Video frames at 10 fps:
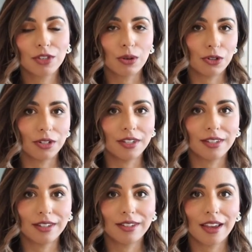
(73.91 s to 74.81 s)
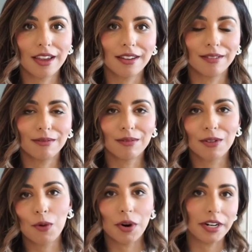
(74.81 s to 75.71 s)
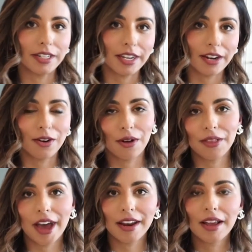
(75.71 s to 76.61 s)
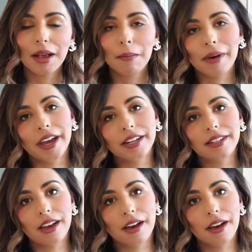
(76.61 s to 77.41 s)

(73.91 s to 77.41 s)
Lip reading: social distancing and quarantine and all that. But